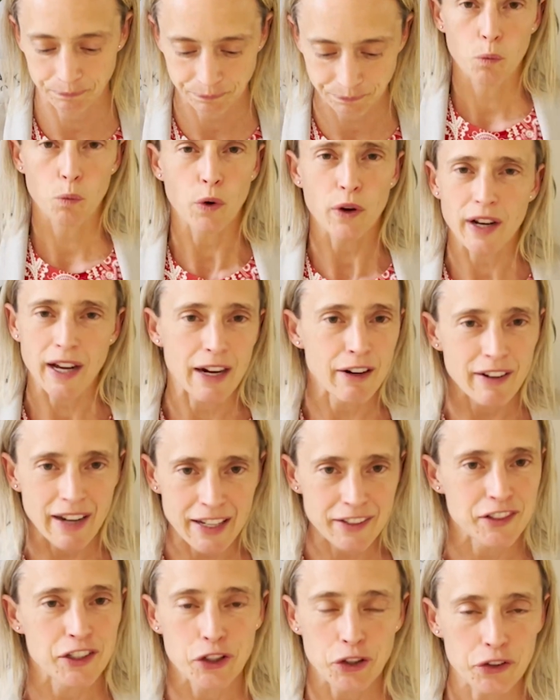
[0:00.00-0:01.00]
What are
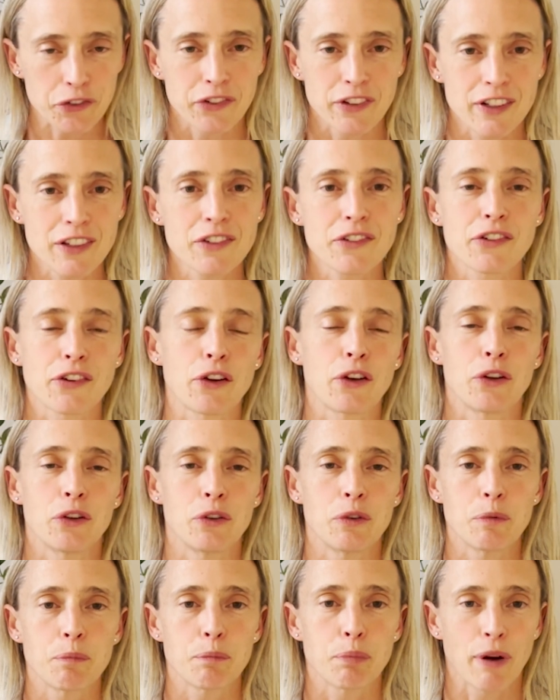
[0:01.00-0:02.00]
antioxidants? So
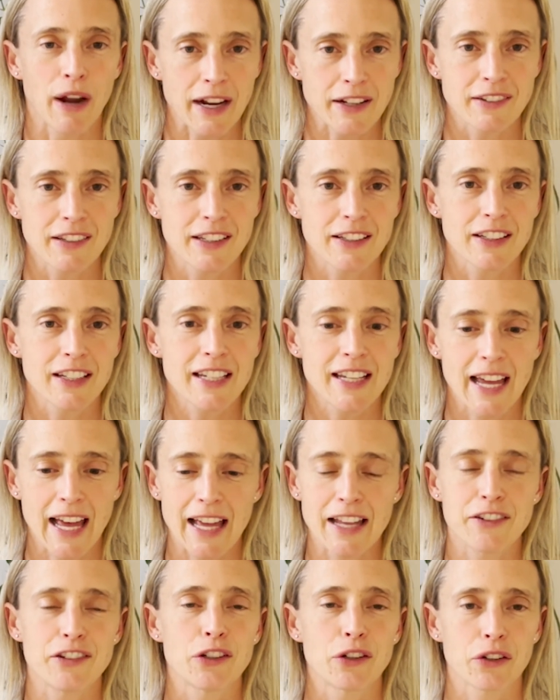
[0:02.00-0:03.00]
practically,
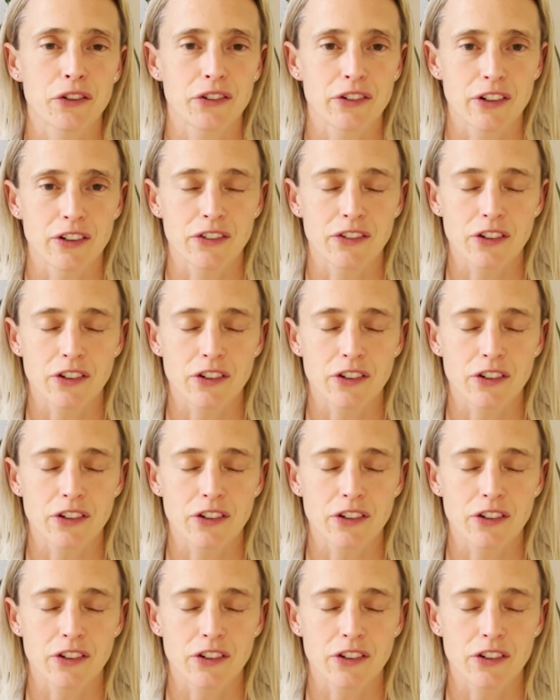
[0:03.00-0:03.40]
antioxidants,